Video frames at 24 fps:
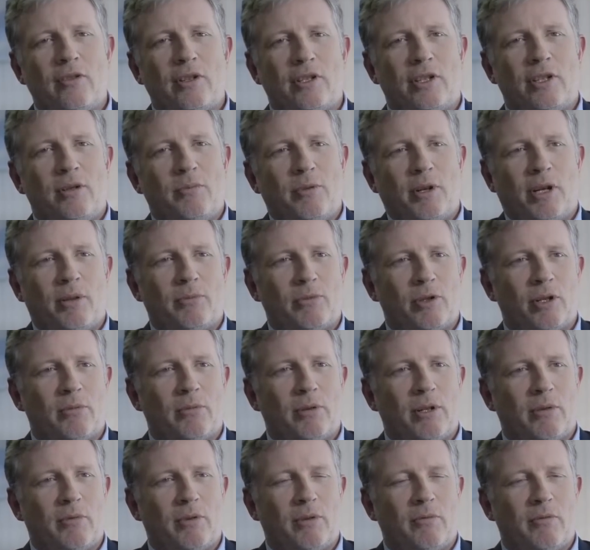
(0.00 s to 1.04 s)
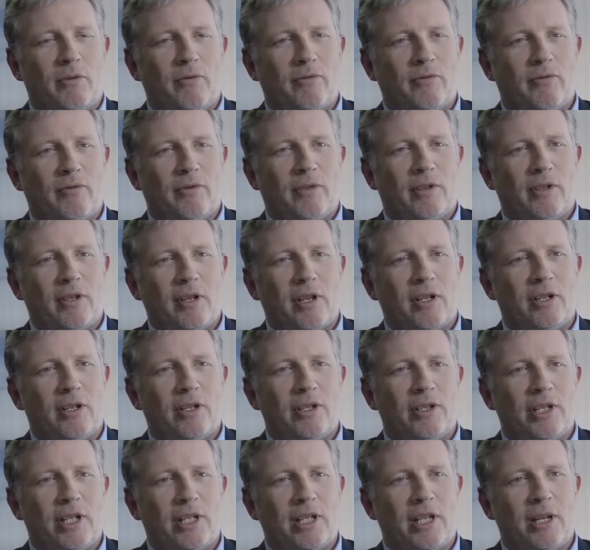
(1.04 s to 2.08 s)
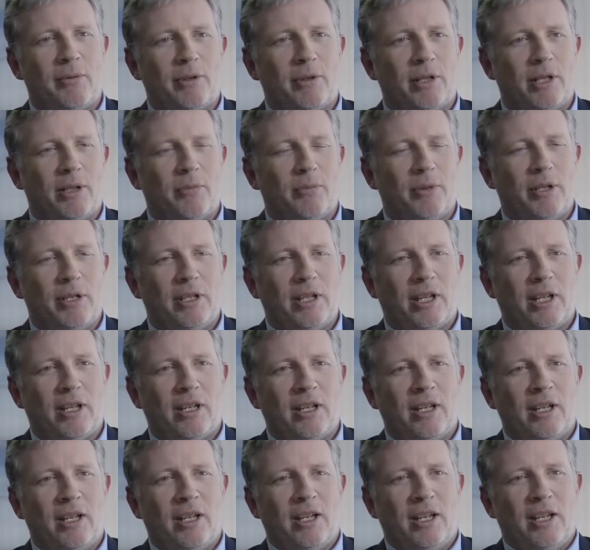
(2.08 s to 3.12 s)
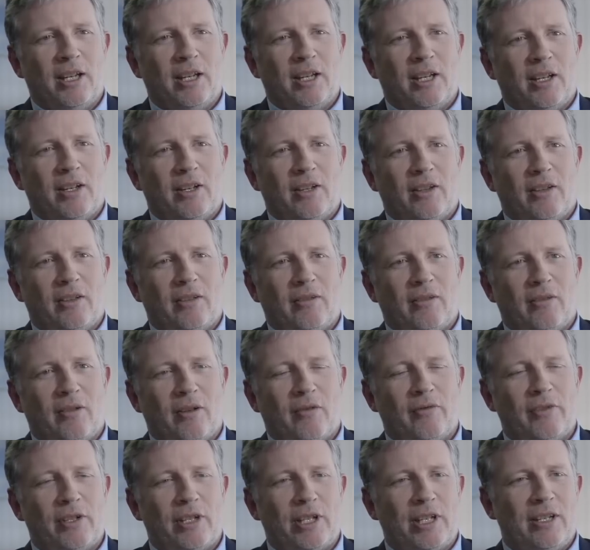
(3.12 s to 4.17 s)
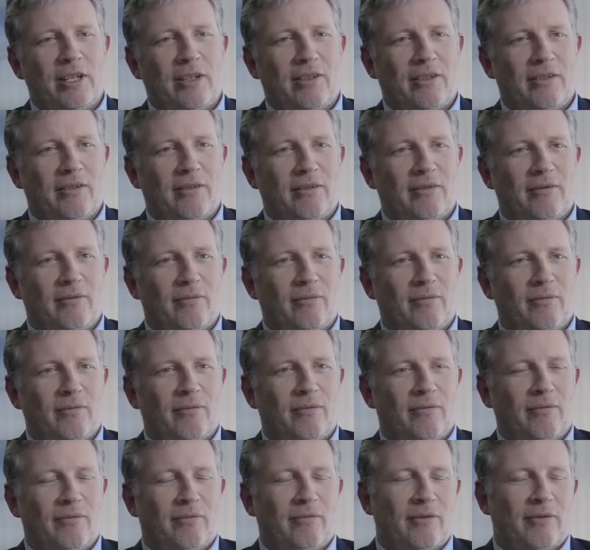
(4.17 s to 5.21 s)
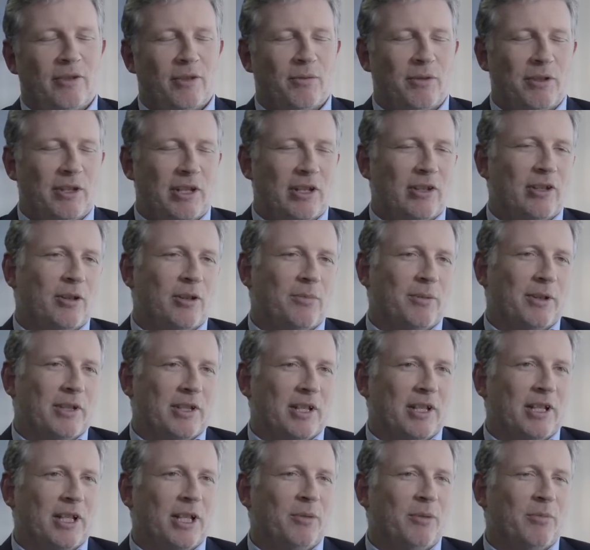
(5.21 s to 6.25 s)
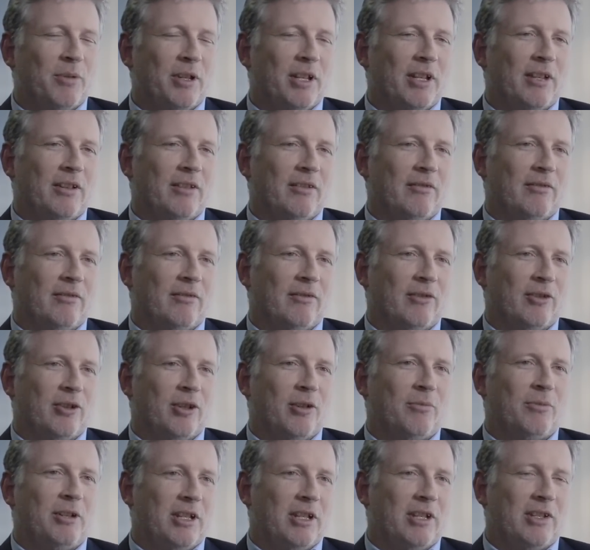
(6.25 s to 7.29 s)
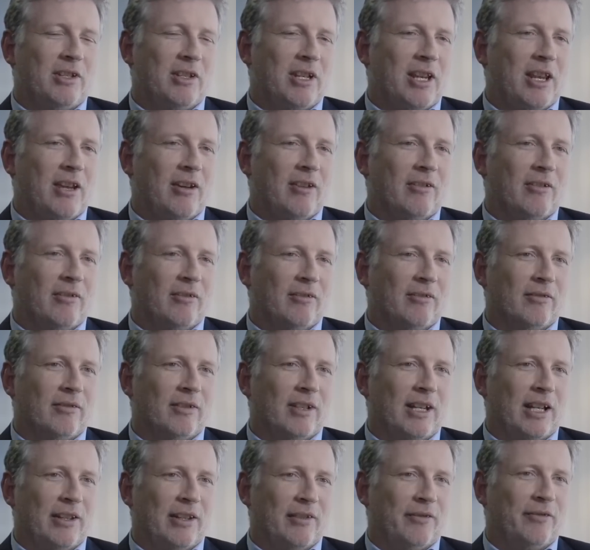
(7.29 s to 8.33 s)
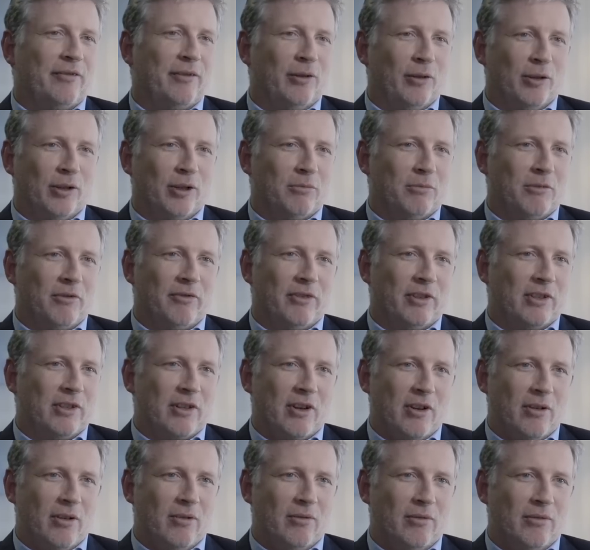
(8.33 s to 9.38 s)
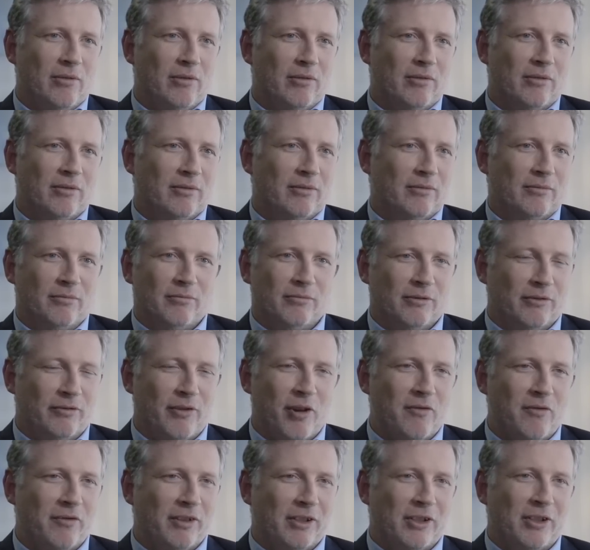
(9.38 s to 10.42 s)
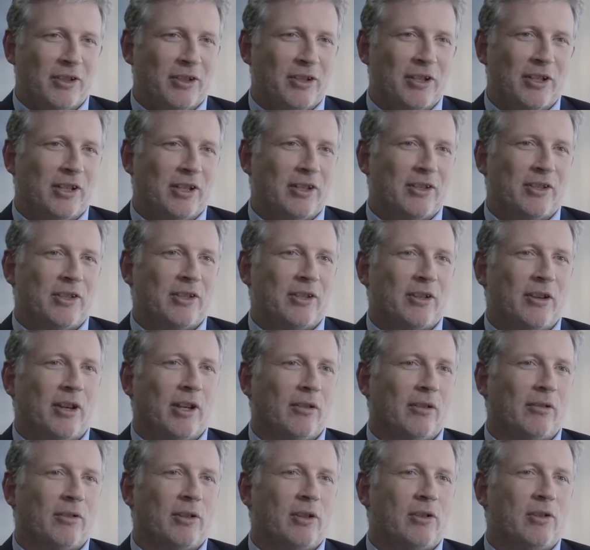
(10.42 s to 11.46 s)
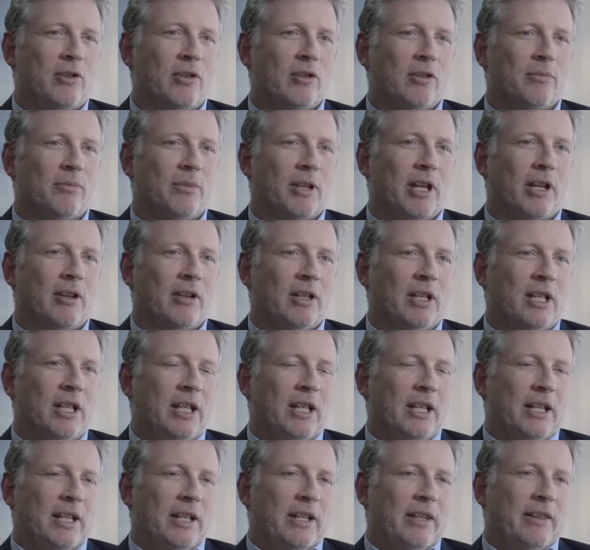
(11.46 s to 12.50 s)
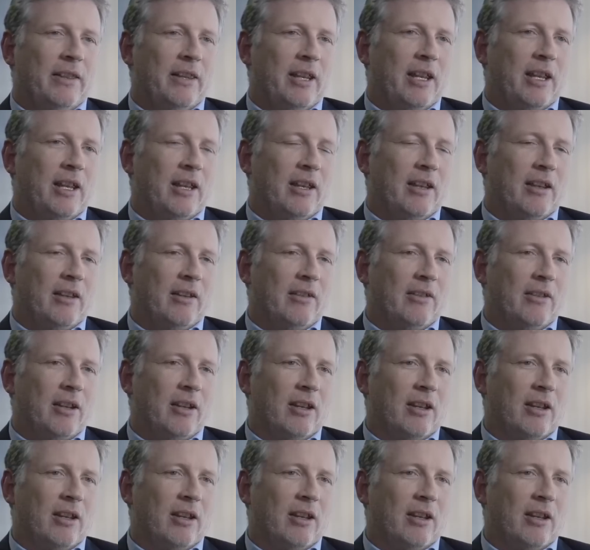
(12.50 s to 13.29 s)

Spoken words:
interesting you bring up Germany. We've kind of heard that name a little bit there. Obviously, switching topics a little bit, Germany is now at the fulcrum of this whole revolving circus that's going on in Europe now. They're